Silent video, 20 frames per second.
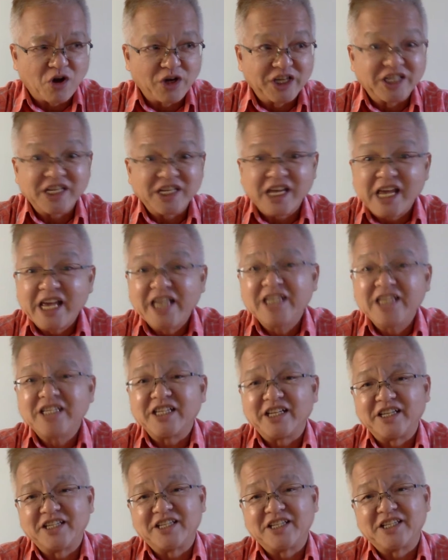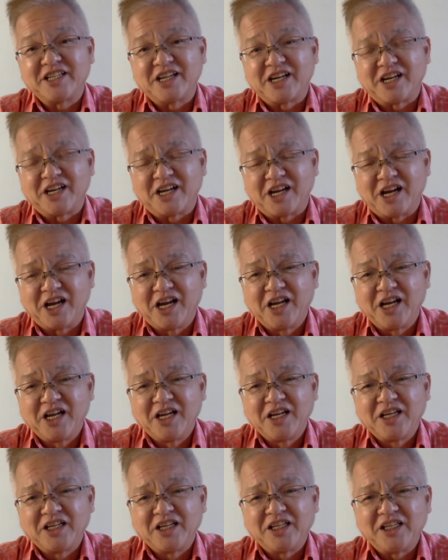on its east is the
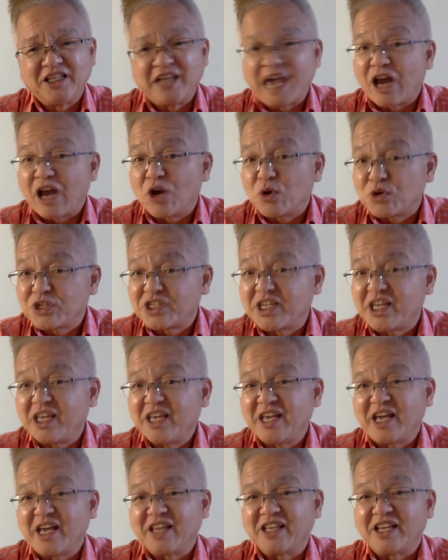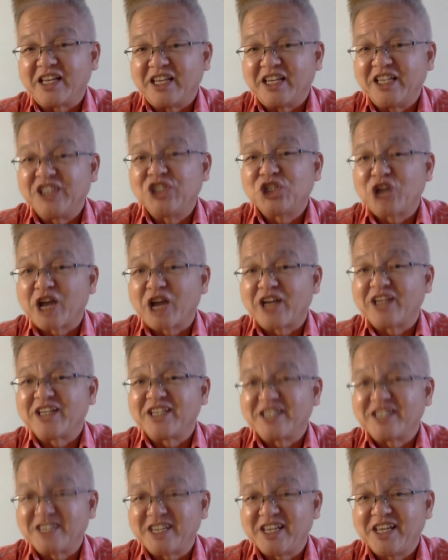Yellow Sea and the East China
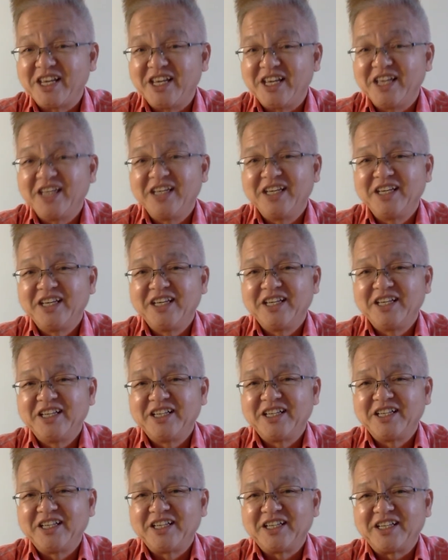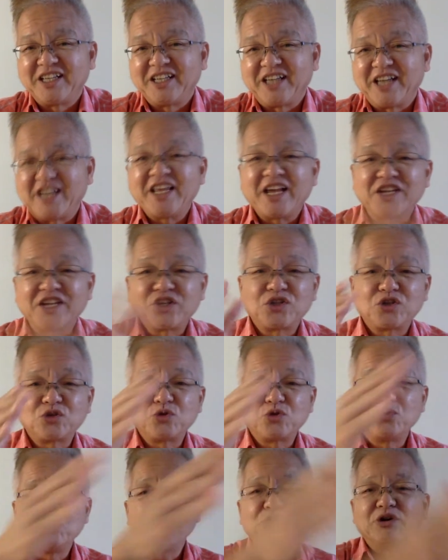Sea, and it has
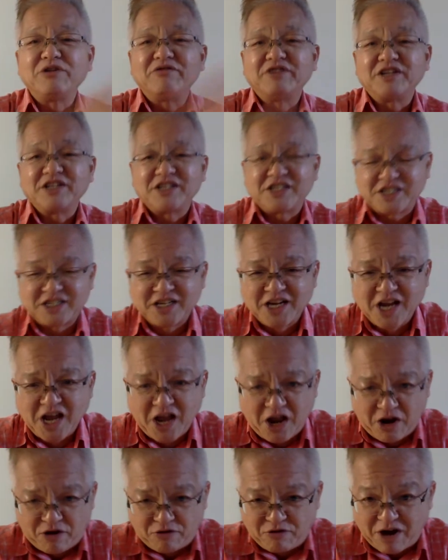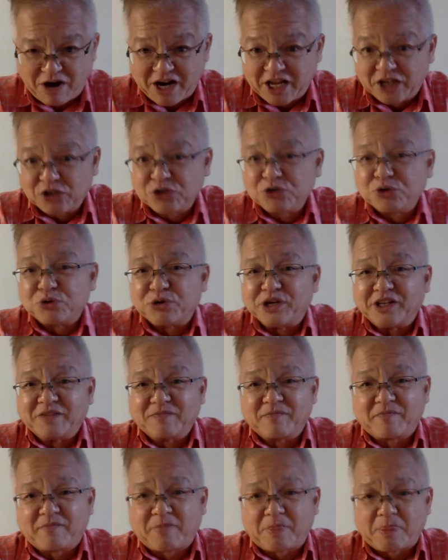two rivers running through it.
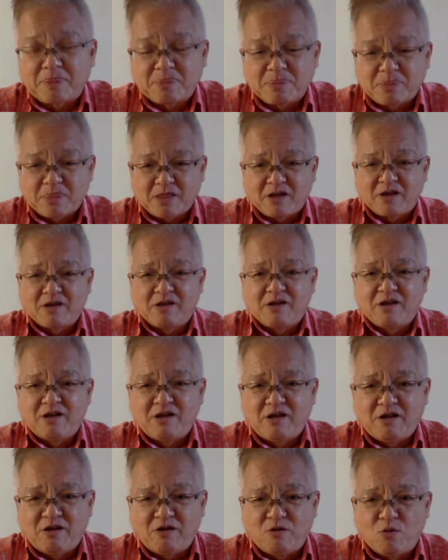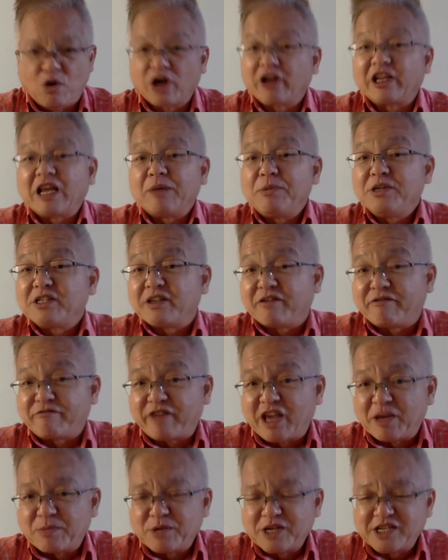One of them is the
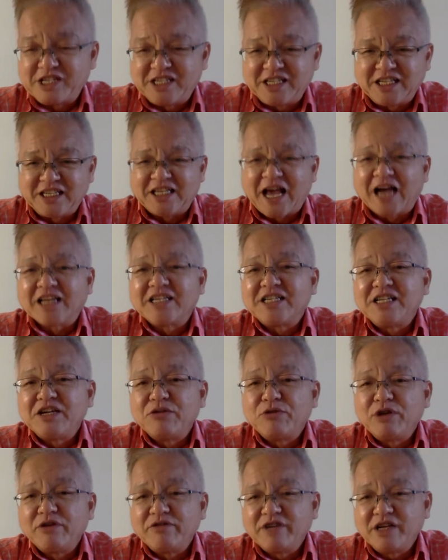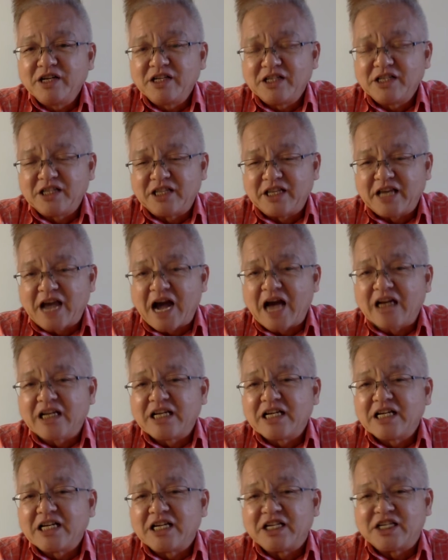famous Yangtze River. The
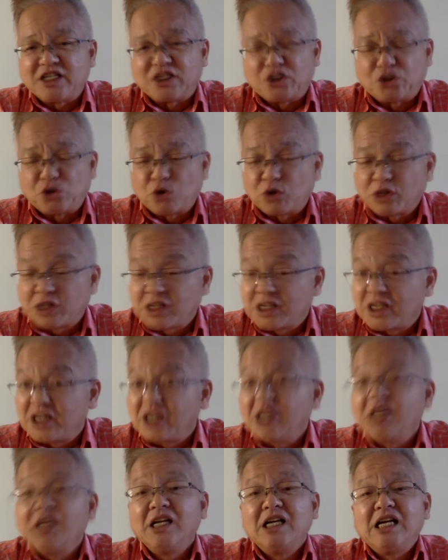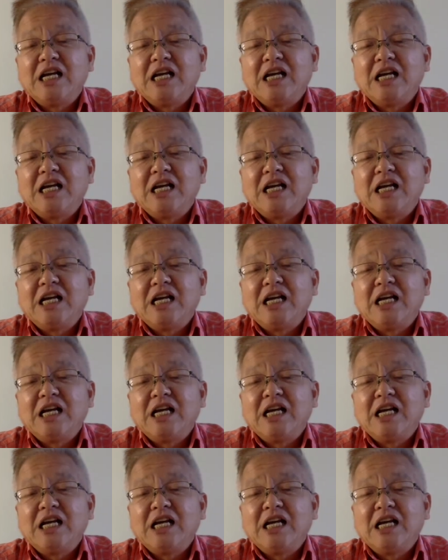other is a shorter.